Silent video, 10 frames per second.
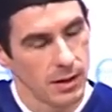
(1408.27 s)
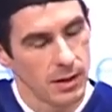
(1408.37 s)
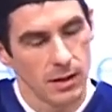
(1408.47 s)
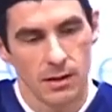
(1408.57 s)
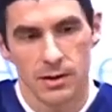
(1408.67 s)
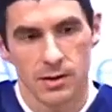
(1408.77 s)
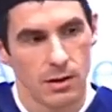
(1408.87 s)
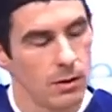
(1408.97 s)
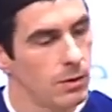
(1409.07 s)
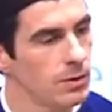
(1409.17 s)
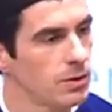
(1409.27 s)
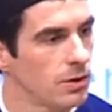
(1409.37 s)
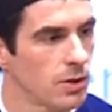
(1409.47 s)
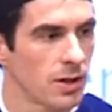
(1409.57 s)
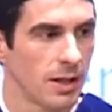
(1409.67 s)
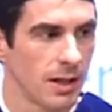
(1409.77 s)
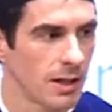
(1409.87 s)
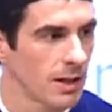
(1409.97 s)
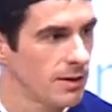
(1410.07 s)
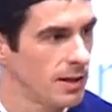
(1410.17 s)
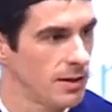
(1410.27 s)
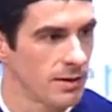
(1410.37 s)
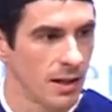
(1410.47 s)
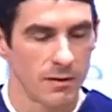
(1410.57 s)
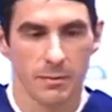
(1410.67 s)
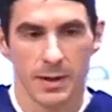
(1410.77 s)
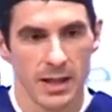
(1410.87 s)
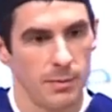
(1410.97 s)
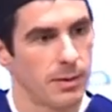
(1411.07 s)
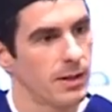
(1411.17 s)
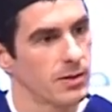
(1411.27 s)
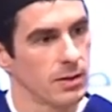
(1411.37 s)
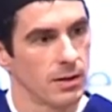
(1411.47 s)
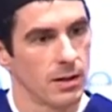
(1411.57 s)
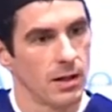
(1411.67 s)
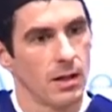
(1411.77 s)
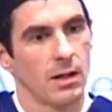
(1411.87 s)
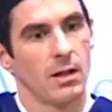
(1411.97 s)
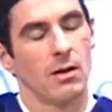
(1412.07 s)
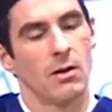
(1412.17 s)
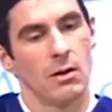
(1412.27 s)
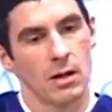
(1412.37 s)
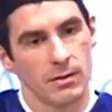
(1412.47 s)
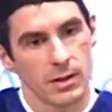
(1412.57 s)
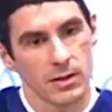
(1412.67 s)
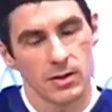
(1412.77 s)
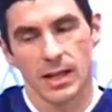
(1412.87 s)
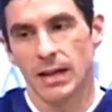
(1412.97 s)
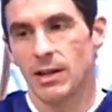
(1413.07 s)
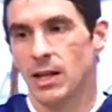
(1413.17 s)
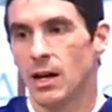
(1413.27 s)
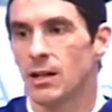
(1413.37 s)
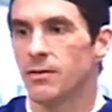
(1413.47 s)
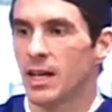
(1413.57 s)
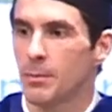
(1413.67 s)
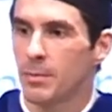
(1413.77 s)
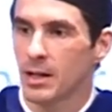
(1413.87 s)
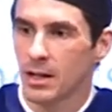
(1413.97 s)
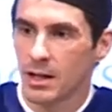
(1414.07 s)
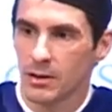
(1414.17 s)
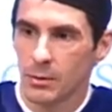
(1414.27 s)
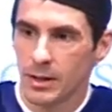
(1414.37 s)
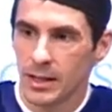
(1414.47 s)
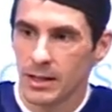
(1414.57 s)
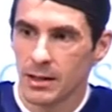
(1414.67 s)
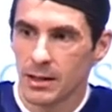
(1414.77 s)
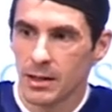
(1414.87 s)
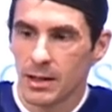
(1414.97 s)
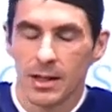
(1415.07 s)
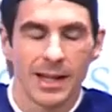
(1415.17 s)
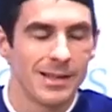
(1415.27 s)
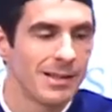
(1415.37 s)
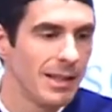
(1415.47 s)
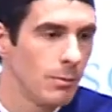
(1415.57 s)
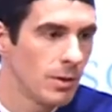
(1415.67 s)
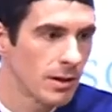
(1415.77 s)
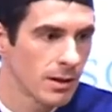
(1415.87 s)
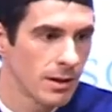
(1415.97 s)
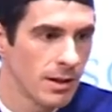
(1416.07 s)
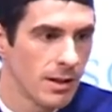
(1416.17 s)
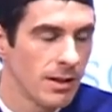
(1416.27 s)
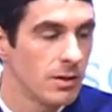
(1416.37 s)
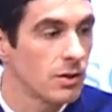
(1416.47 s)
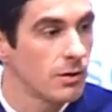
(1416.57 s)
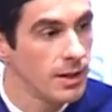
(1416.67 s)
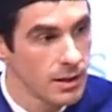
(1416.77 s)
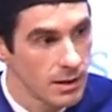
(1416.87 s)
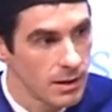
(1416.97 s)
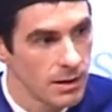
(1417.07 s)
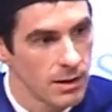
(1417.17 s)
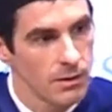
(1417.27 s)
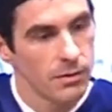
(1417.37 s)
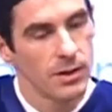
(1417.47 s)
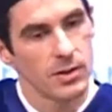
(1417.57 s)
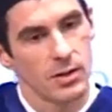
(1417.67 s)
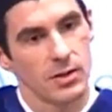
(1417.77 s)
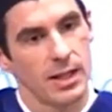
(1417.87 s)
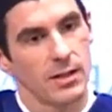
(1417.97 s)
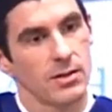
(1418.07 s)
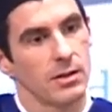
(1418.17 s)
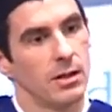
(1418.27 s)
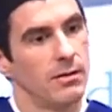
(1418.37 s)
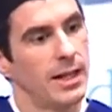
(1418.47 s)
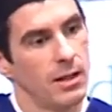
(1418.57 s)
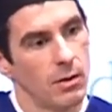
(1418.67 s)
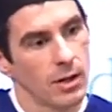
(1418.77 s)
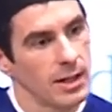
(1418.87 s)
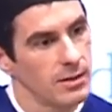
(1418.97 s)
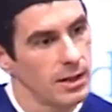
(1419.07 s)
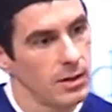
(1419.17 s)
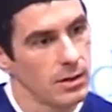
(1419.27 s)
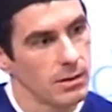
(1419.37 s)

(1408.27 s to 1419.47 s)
There is no such thing as a self-made person. All of us have a lot of help along the way, and teamwork is critical for the success of any organization.